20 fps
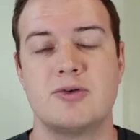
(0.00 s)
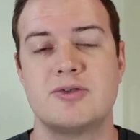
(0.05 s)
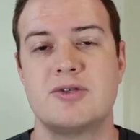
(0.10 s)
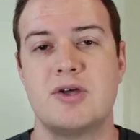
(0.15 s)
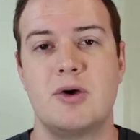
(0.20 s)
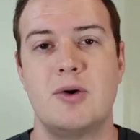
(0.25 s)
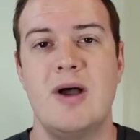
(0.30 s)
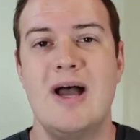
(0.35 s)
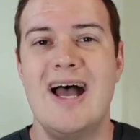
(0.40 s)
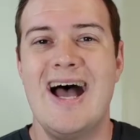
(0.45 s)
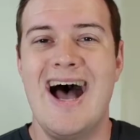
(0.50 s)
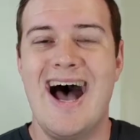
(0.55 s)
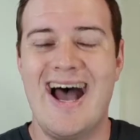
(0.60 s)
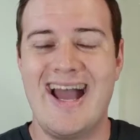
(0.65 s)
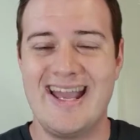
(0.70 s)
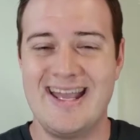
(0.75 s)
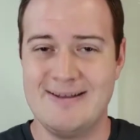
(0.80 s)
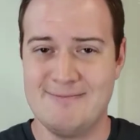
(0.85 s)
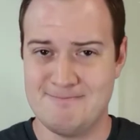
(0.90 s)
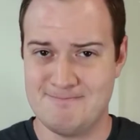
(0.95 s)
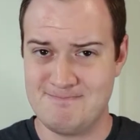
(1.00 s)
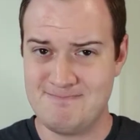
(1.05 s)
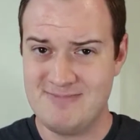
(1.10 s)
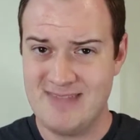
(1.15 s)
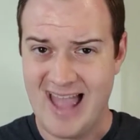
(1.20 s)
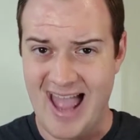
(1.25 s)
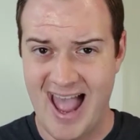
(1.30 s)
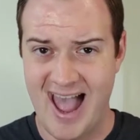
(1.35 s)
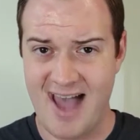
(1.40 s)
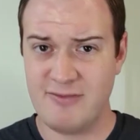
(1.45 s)
So I
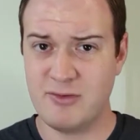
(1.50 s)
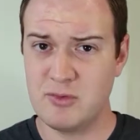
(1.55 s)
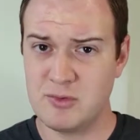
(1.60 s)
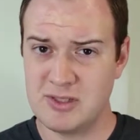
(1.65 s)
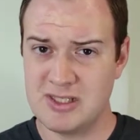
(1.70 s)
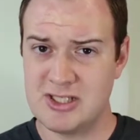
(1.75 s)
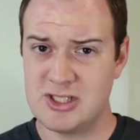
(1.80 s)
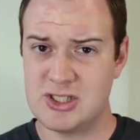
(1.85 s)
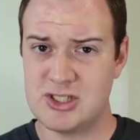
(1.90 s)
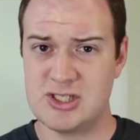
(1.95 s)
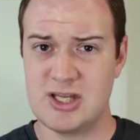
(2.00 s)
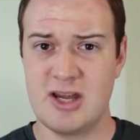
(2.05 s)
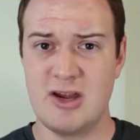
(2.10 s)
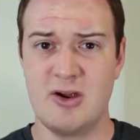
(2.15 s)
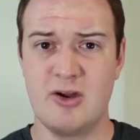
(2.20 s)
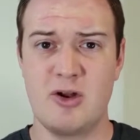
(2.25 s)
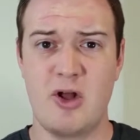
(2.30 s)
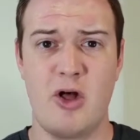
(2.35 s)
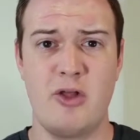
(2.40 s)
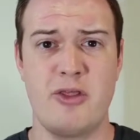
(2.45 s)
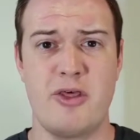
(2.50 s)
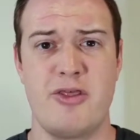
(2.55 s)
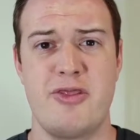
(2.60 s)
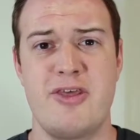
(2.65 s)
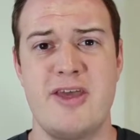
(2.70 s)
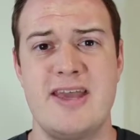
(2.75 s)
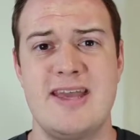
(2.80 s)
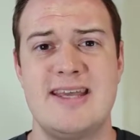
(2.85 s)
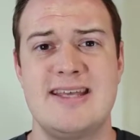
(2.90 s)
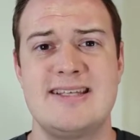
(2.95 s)
haven't really shared all the
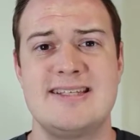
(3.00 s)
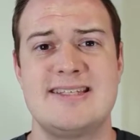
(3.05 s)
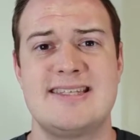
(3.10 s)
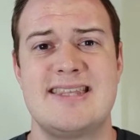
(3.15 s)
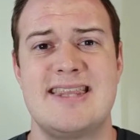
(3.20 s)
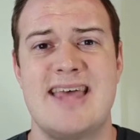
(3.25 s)
things